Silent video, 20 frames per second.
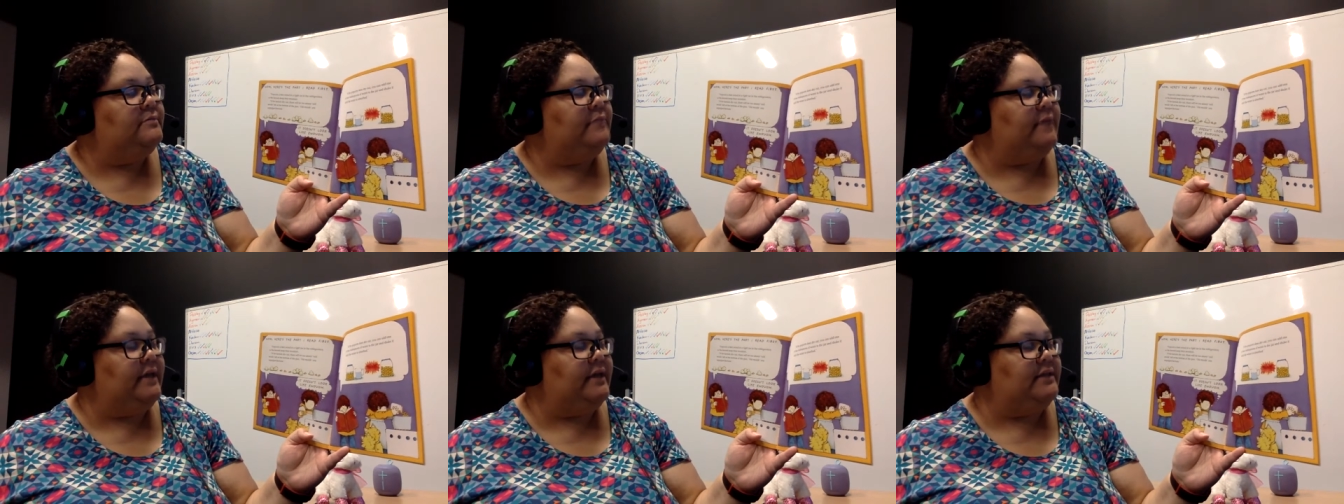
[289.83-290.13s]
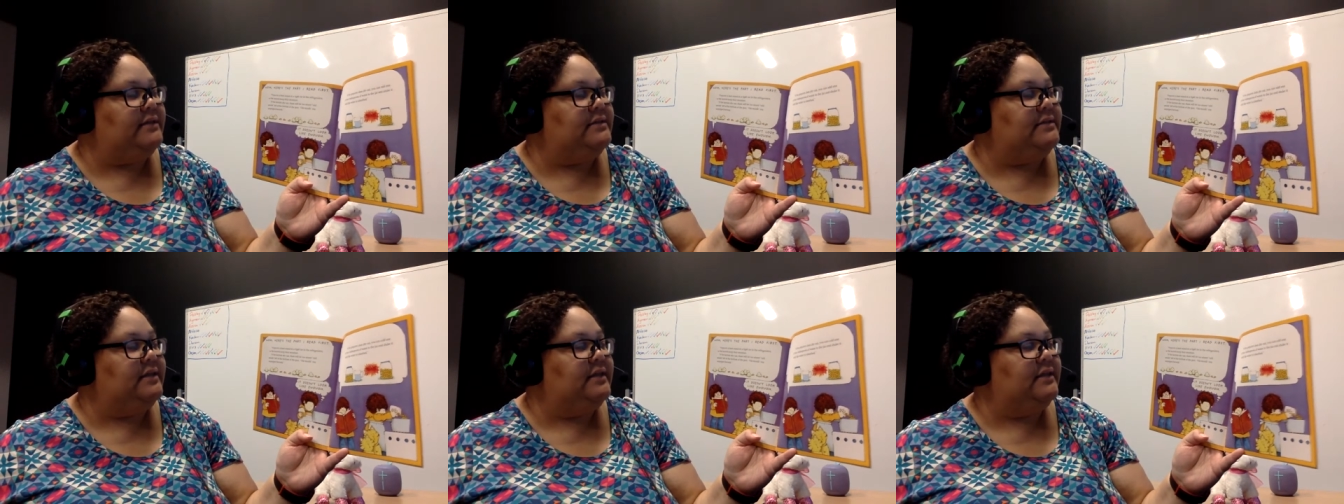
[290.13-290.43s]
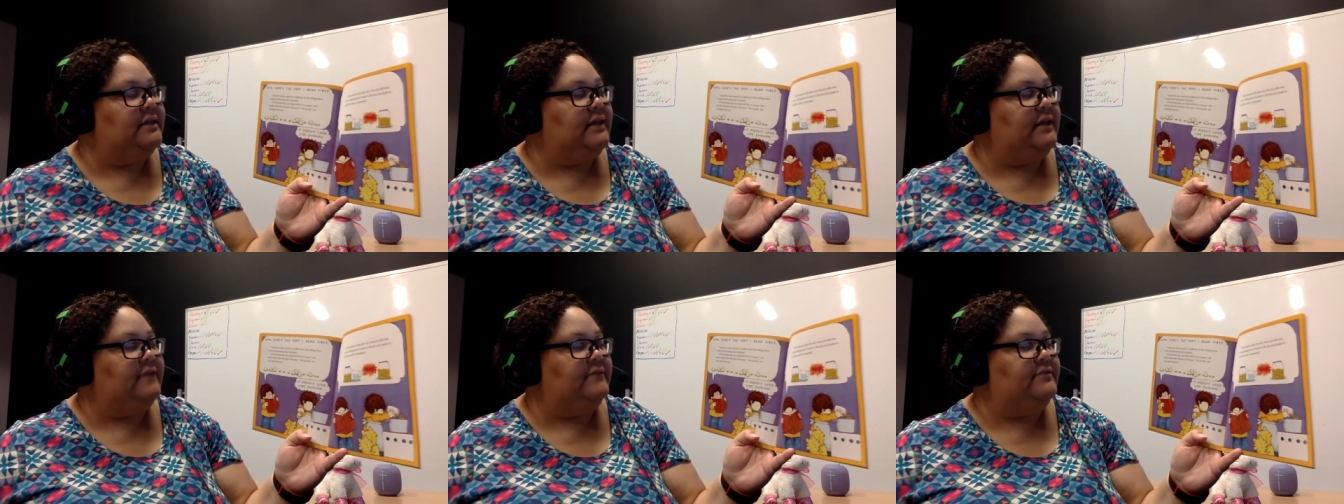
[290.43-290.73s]
maids
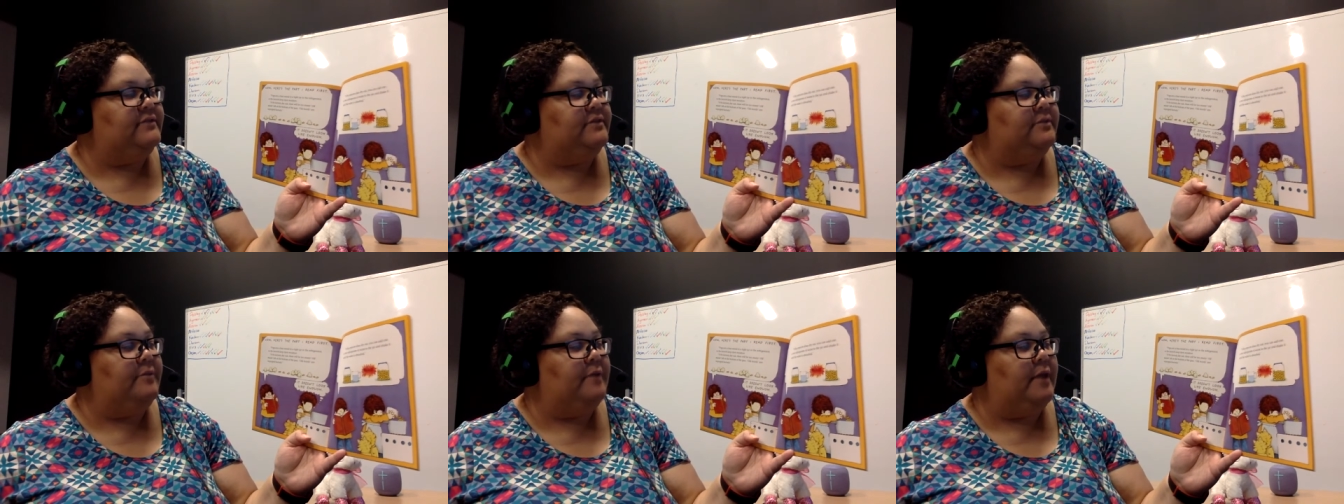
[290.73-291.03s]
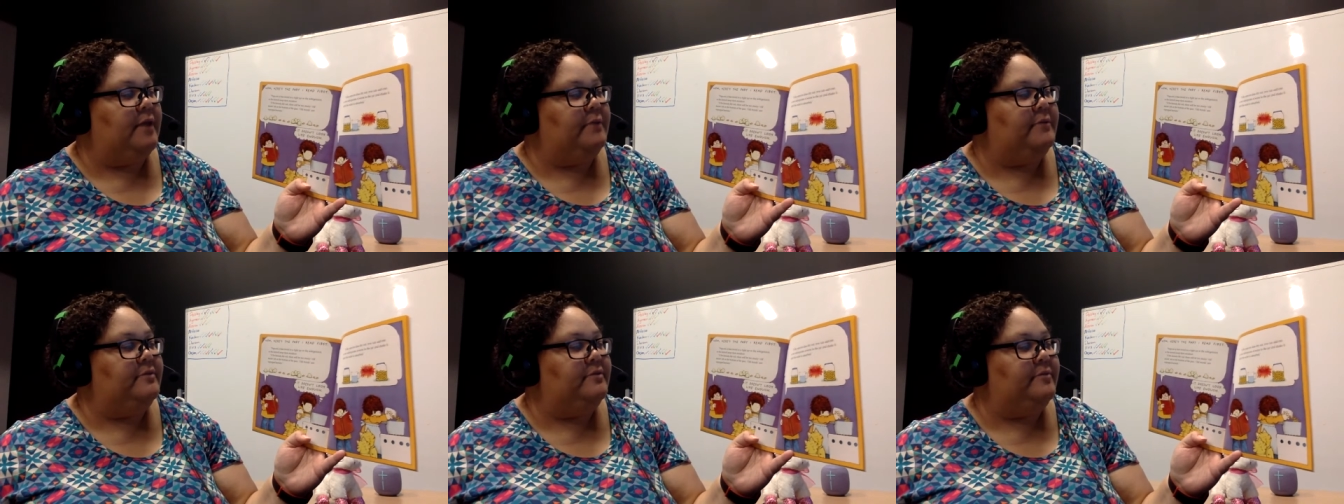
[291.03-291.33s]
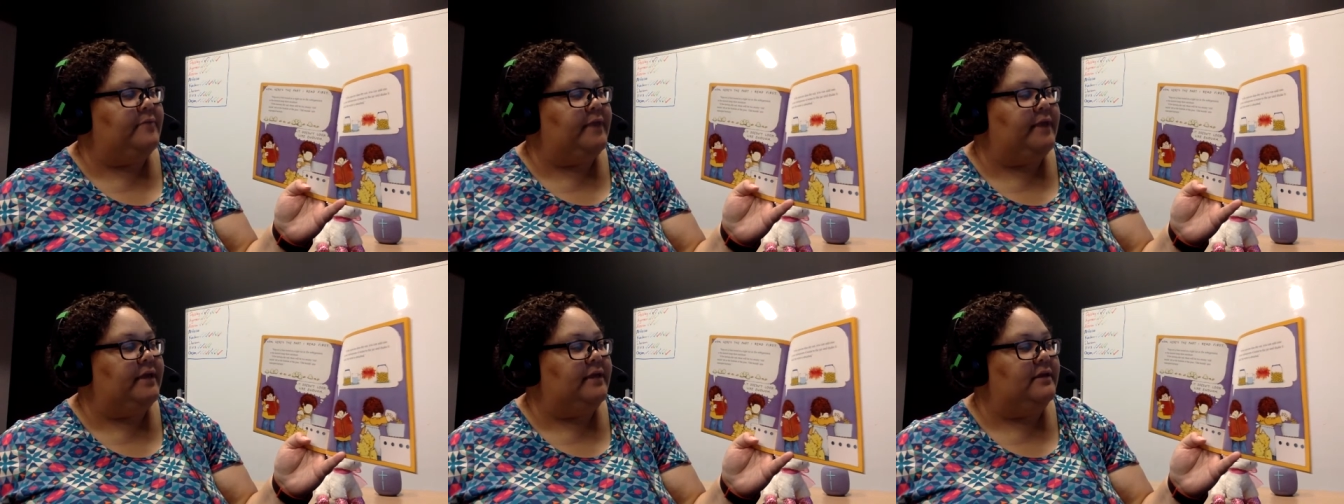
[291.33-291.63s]
left at the bottom of the
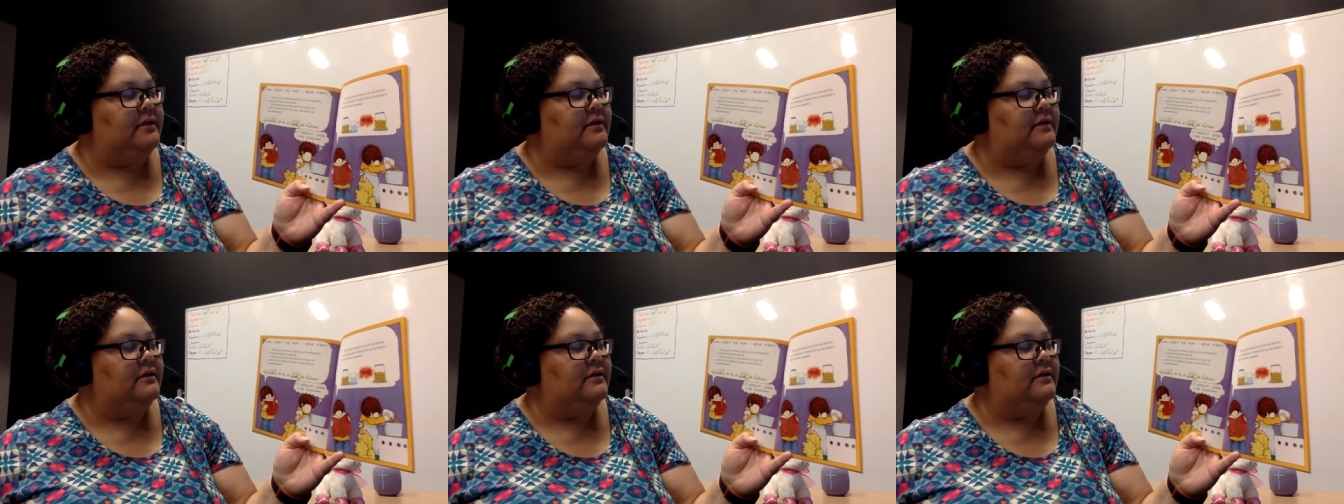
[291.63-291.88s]
pan.